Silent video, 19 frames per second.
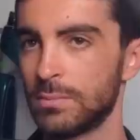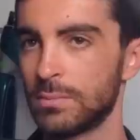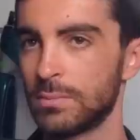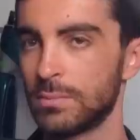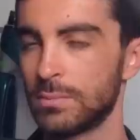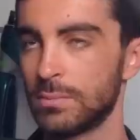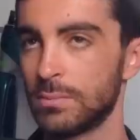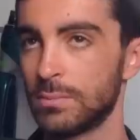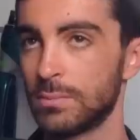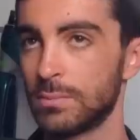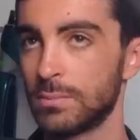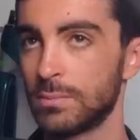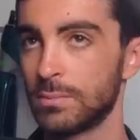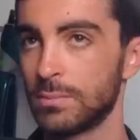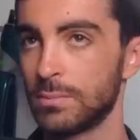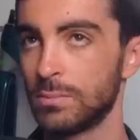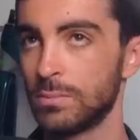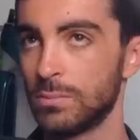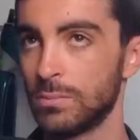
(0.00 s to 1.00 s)

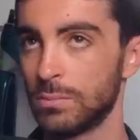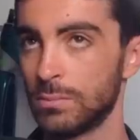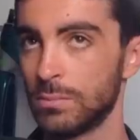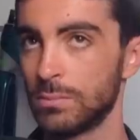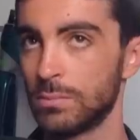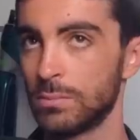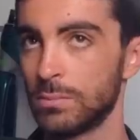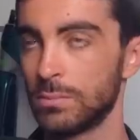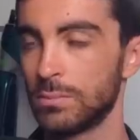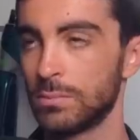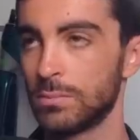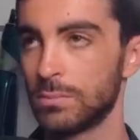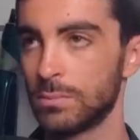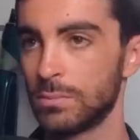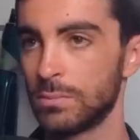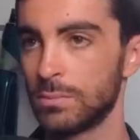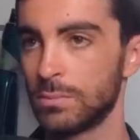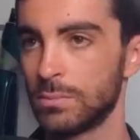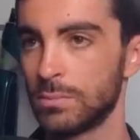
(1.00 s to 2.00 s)

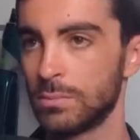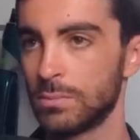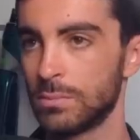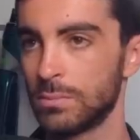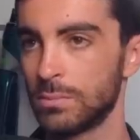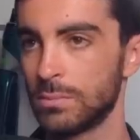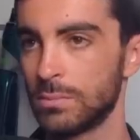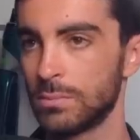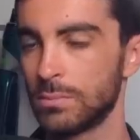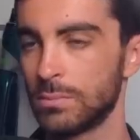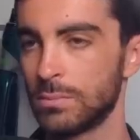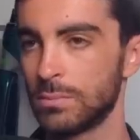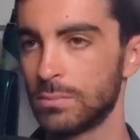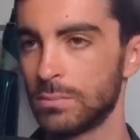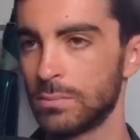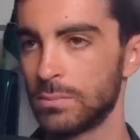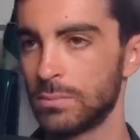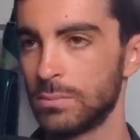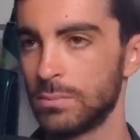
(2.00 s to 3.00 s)

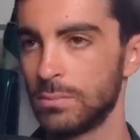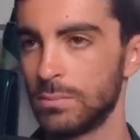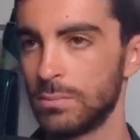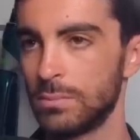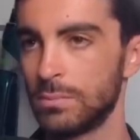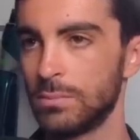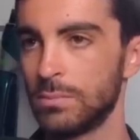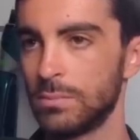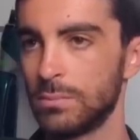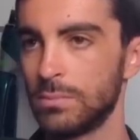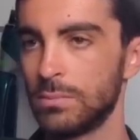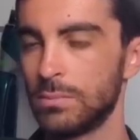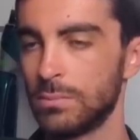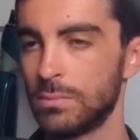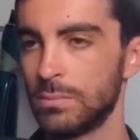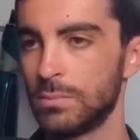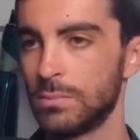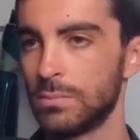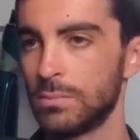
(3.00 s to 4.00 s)

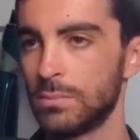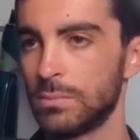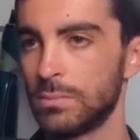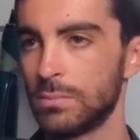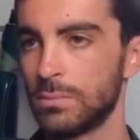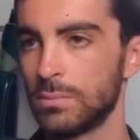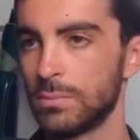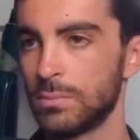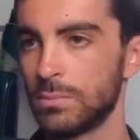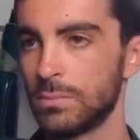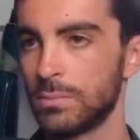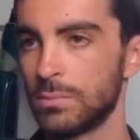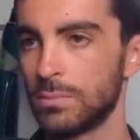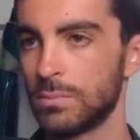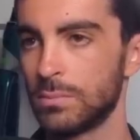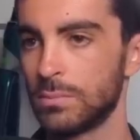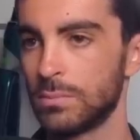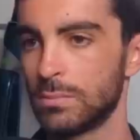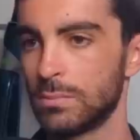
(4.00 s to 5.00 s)

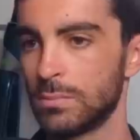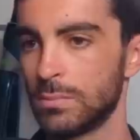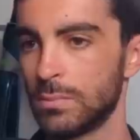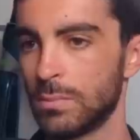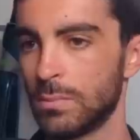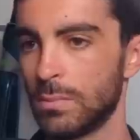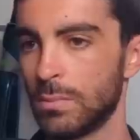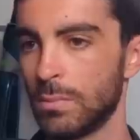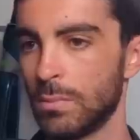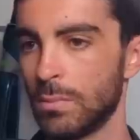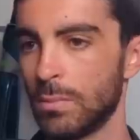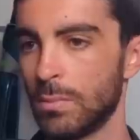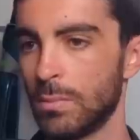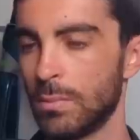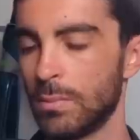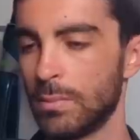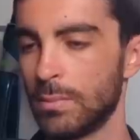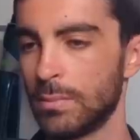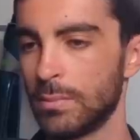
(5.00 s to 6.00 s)

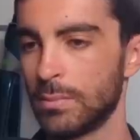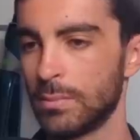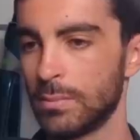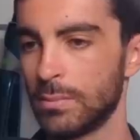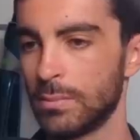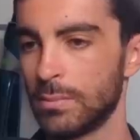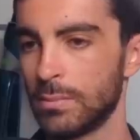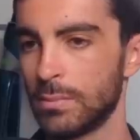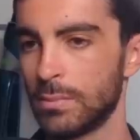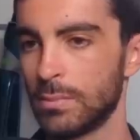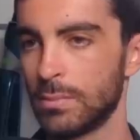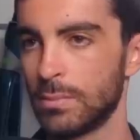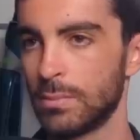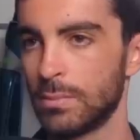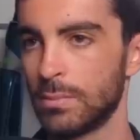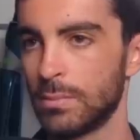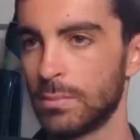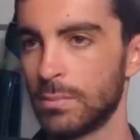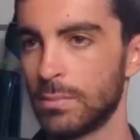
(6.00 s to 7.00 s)

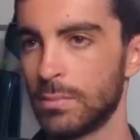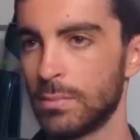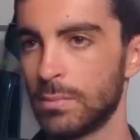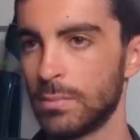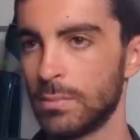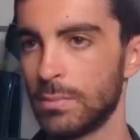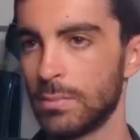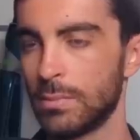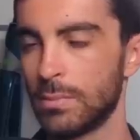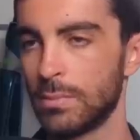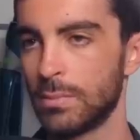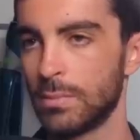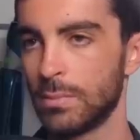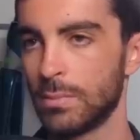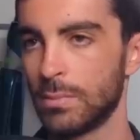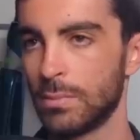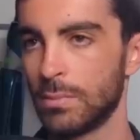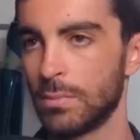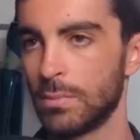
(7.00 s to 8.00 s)
This person isn't speaking.